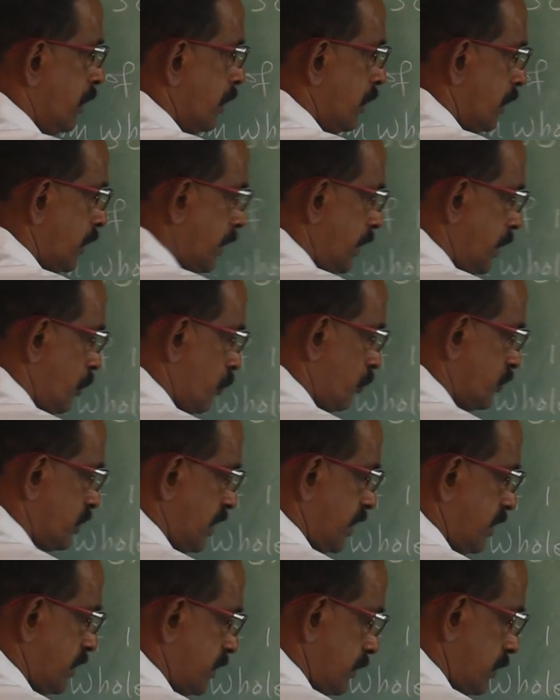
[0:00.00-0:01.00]
redraw
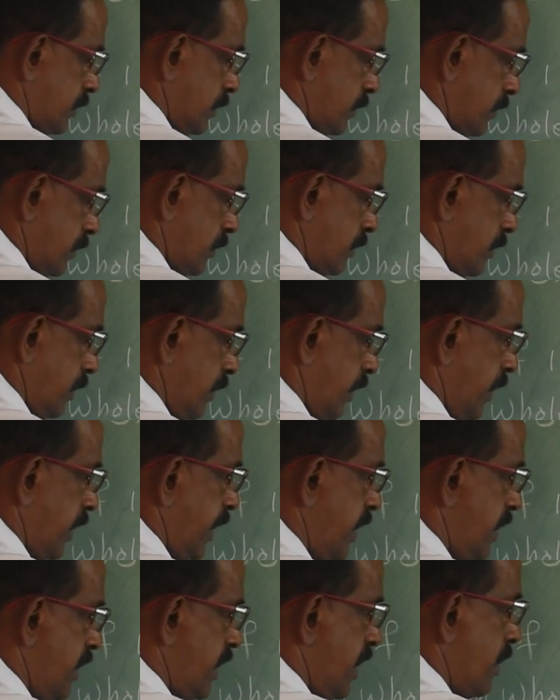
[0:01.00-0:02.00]
that
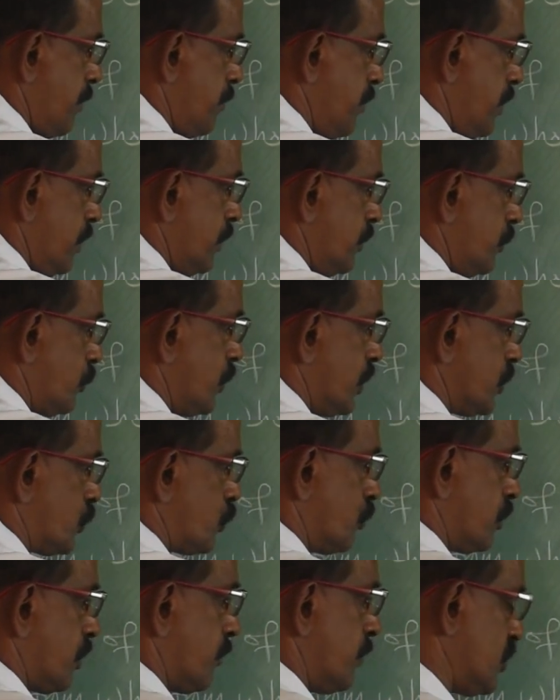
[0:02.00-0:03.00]
line AB to a
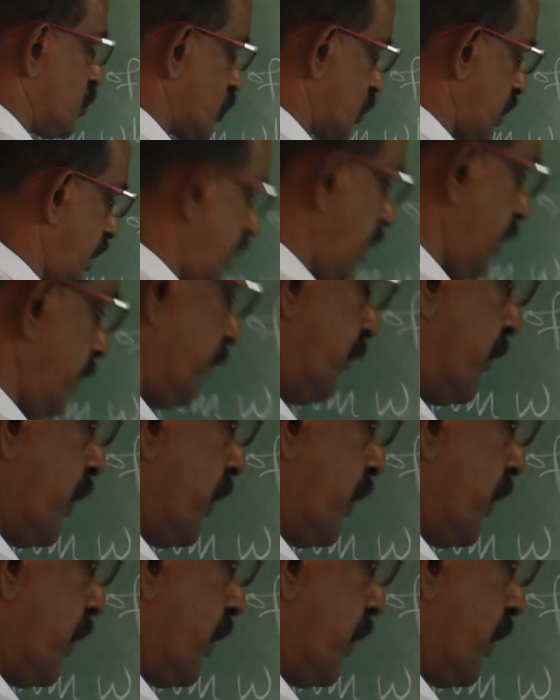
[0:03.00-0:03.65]
suitable scale,